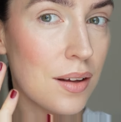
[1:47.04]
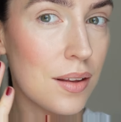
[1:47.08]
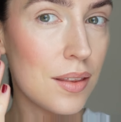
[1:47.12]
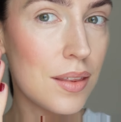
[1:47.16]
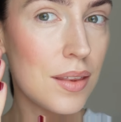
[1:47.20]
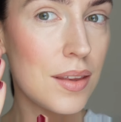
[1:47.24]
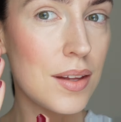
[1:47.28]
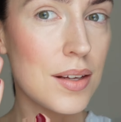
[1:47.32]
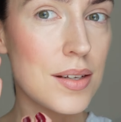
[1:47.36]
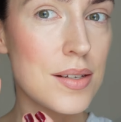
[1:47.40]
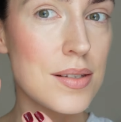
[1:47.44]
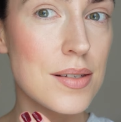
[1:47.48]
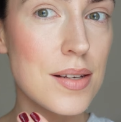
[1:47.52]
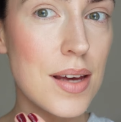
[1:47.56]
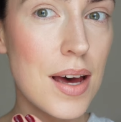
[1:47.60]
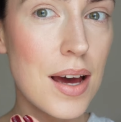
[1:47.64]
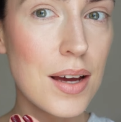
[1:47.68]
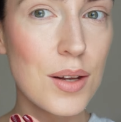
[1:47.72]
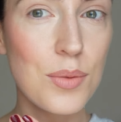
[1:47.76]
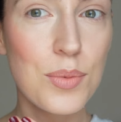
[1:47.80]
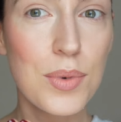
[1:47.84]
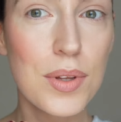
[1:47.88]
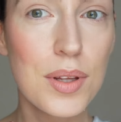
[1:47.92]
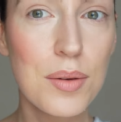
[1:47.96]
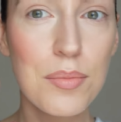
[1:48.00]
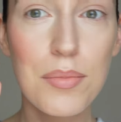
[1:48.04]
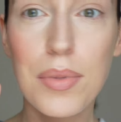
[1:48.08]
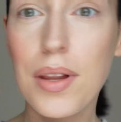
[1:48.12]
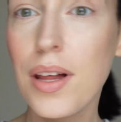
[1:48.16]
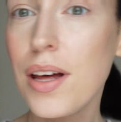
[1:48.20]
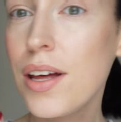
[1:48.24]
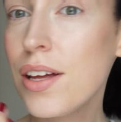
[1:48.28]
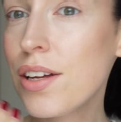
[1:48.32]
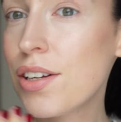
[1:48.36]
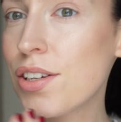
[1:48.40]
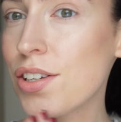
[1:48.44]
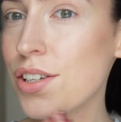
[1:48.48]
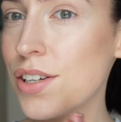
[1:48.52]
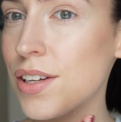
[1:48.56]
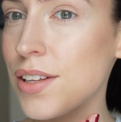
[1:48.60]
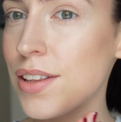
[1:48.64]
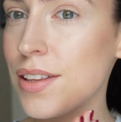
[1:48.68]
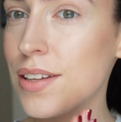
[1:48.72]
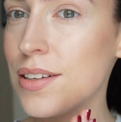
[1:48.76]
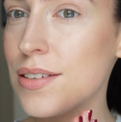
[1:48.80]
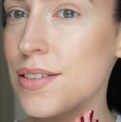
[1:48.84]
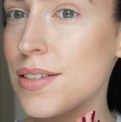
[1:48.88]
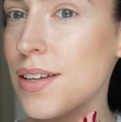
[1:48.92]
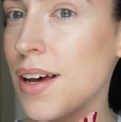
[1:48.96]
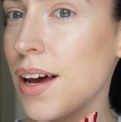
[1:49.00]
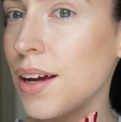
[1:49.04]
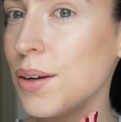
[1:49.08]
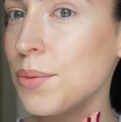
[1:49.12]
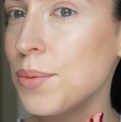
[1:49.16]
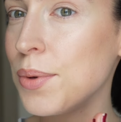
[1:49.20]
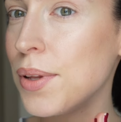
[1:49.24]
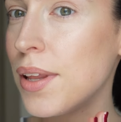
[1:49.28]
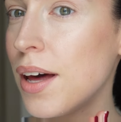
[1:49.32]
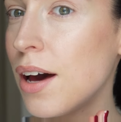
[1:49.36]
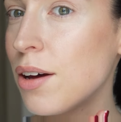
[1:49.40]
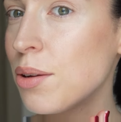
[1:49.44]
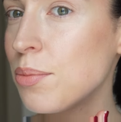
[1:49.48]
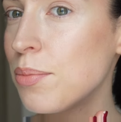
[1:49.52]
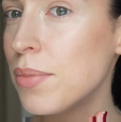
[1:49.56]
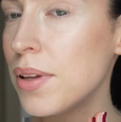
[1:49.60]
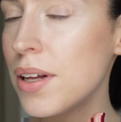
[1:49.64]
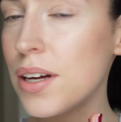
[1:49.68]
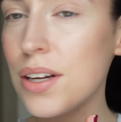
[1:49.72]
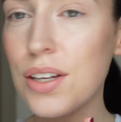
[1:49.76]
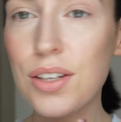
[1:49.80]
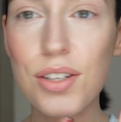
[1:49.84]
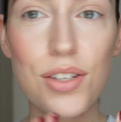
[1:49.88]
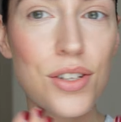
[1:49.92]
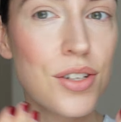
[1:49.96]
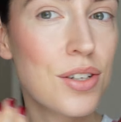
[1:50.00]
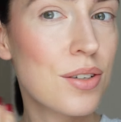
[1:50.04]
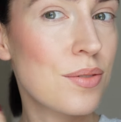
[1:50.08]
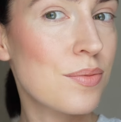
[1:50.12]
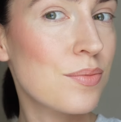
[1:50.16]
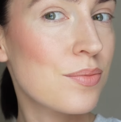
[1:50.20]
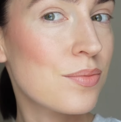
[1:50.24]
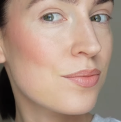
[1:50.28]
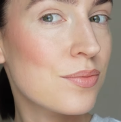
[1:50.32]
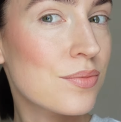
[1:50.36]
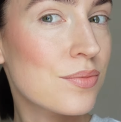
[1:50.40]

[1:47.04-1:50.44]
This side with a blush, this side without blush.